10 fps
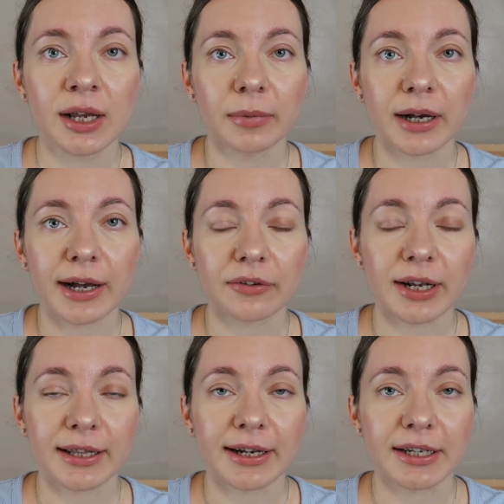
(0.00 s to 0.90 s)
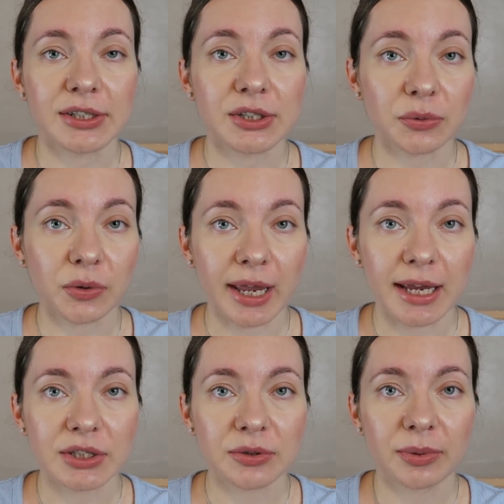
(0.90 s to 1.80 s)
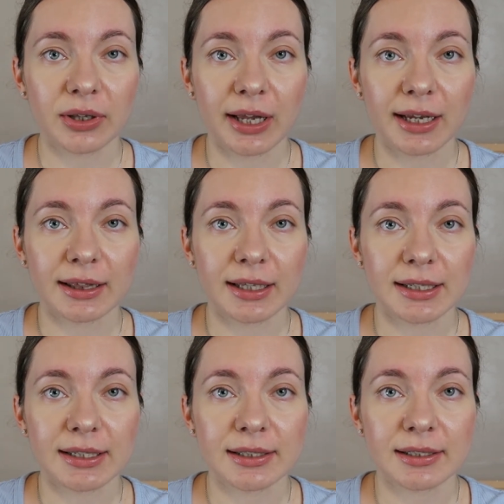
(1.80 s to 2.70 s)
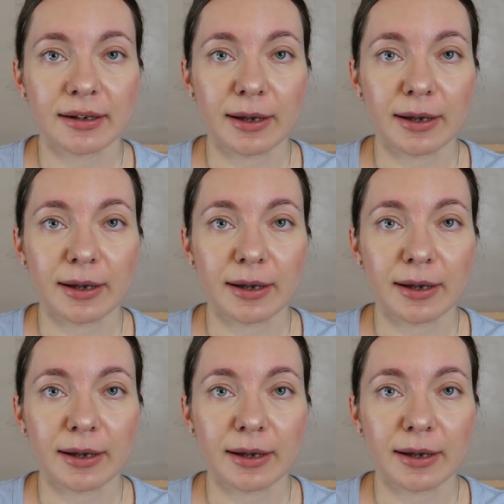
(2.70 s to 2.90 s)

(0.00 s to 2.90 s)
But I read that it's okay to be like this.